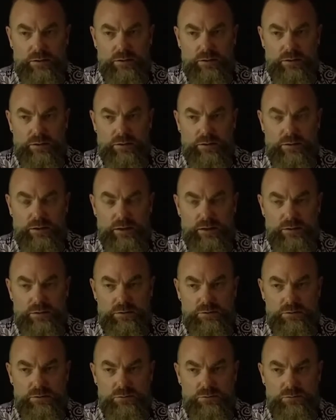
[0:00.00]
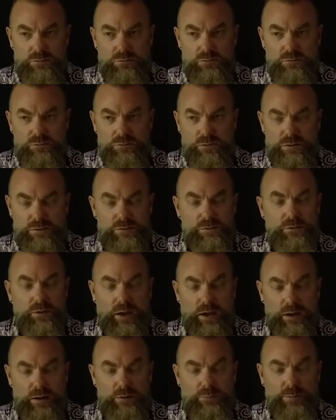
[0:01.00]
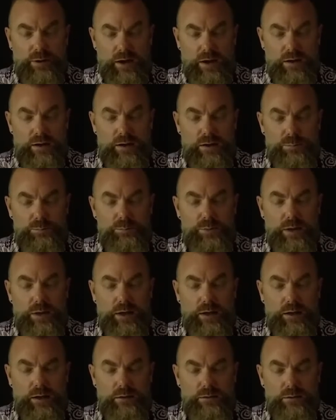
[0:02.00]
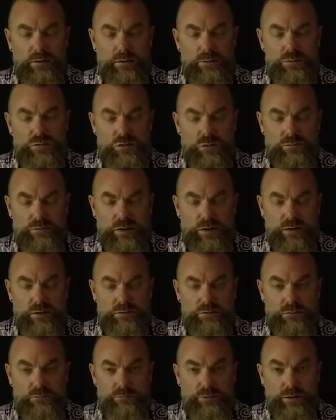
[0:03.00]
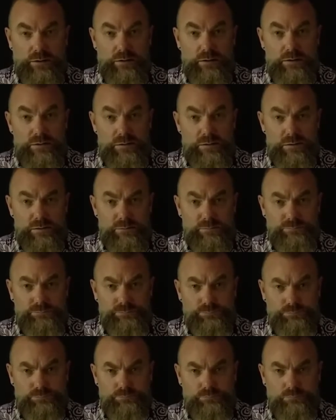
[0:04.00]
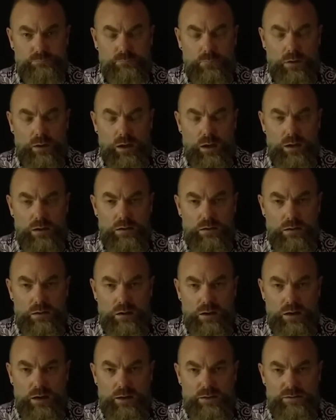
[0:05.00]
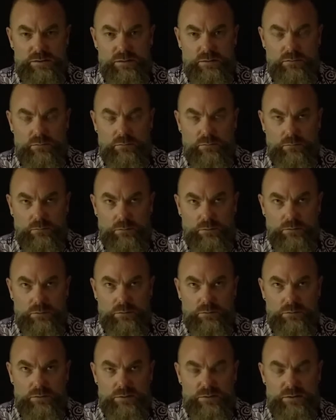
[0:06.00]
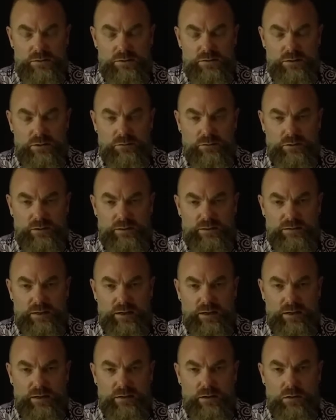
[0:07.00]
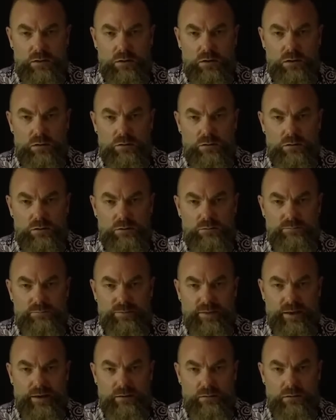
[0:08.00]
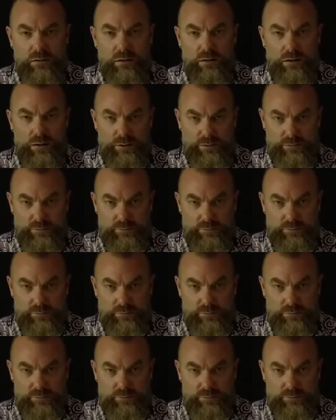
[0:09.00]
that it's okay to back up and observe that as a witness and not necessarily take all of that on.